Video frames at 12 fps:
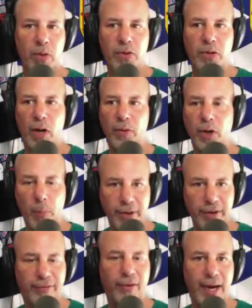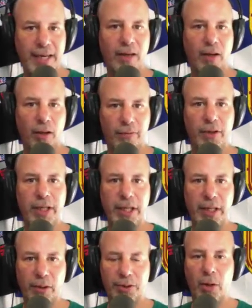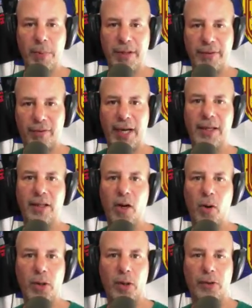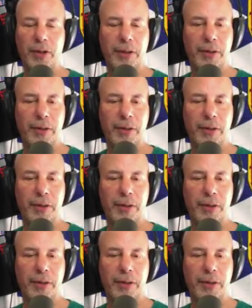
So don't be afraid to look for deals. Don't be afraid to go into